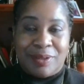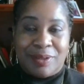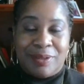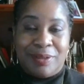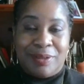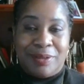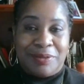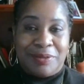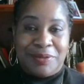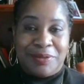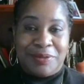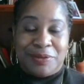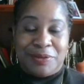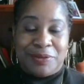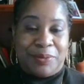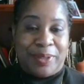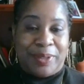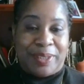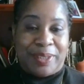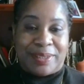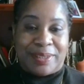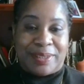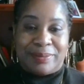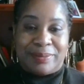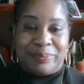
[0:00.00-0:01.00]
you know, do
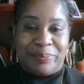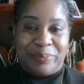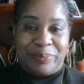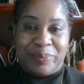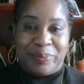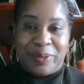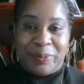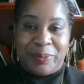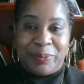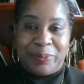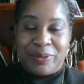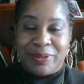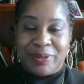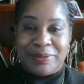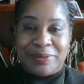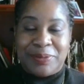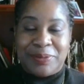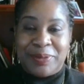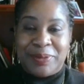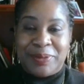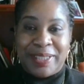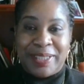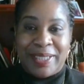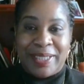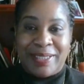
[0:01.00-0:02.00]
it. People are
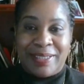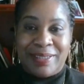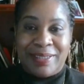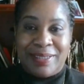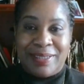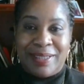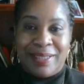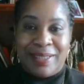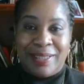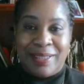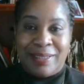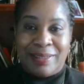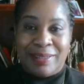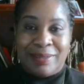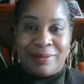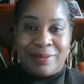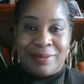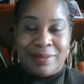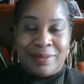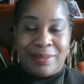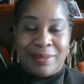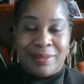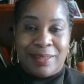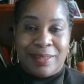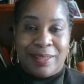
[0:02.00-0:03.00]
doing it, and
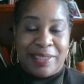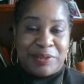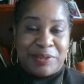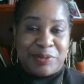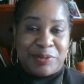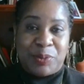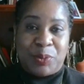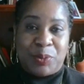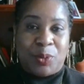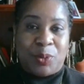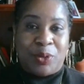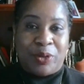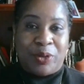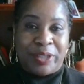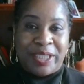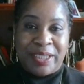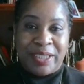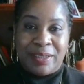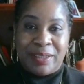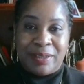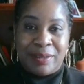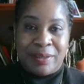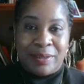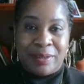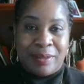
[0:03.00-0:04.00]
it's
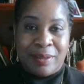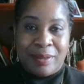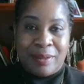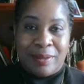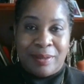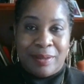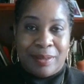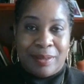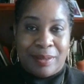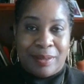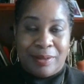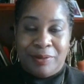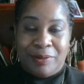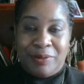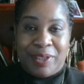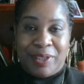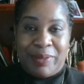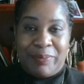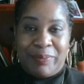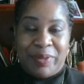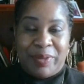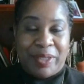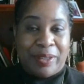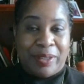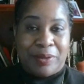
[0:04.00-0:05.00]
rewarding. You
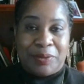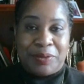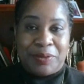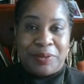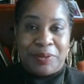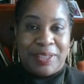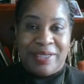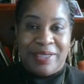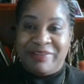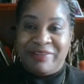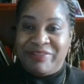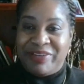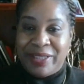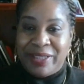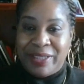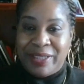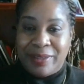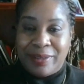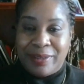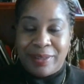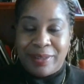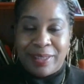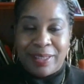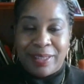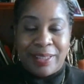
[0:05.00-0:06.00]
can make a good
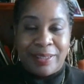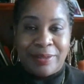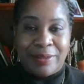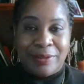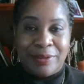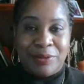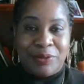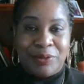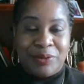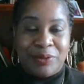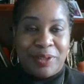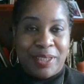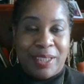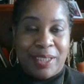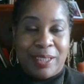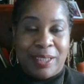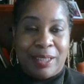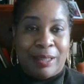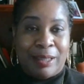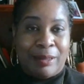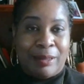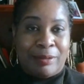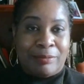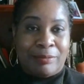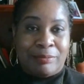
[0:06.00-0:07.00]
living and you
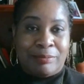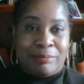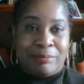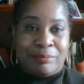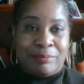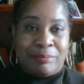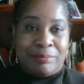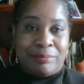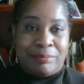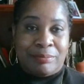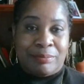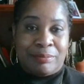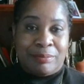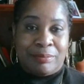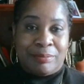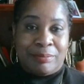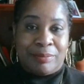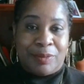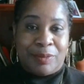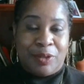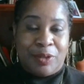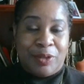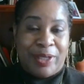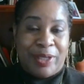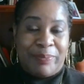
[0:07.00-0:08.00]
can
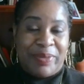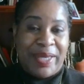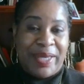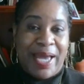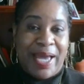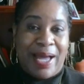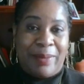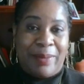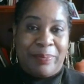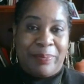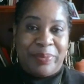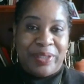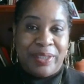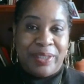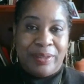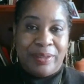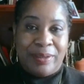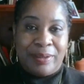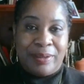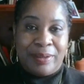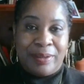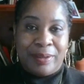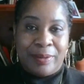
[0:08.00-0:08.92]
you can be happy.